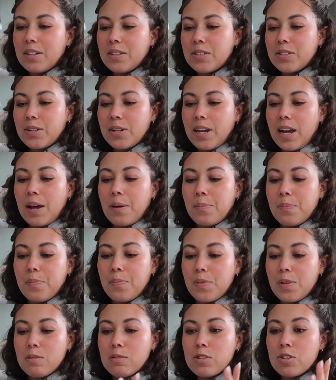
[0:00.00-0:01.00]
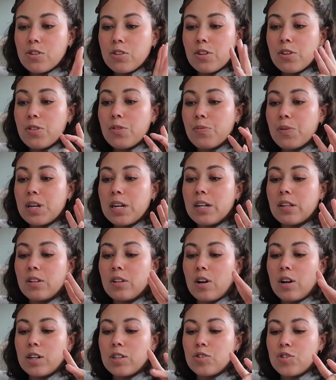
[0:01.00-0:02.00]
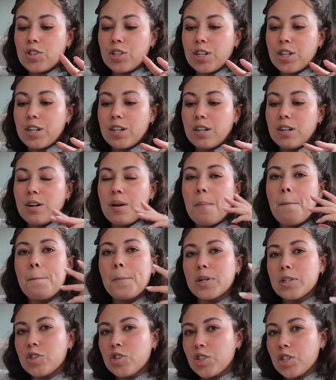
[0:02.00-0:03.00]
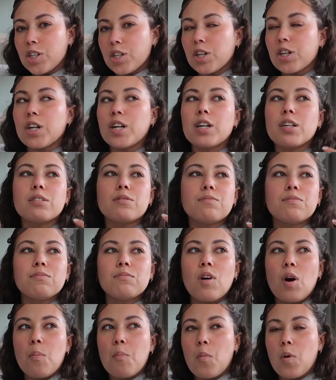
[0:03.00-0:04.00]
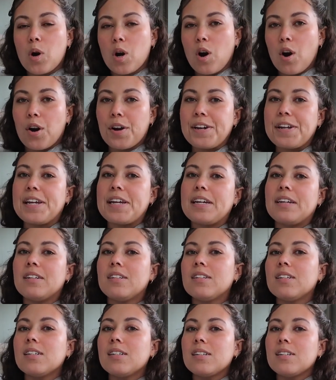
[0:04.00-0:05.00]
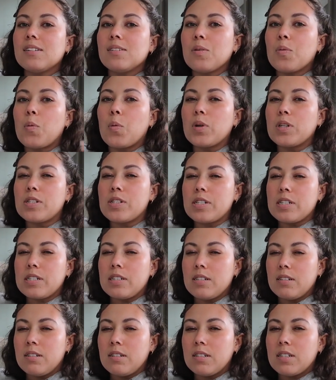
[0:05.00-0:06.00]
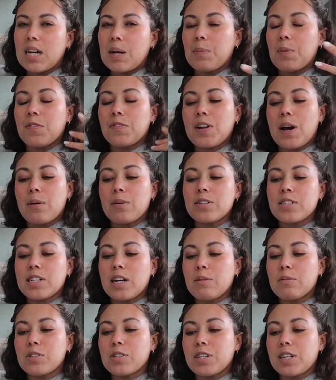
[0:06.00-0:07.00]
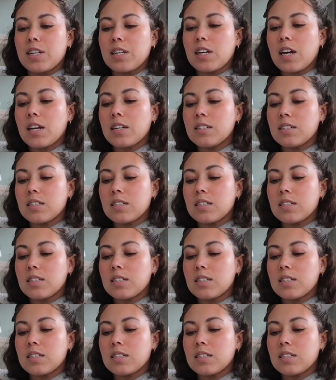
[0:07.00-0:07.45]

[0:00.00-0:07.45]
so yeah, those are the 3 larger, bushier, more hardy, woodsy type of flowers that I was looking at.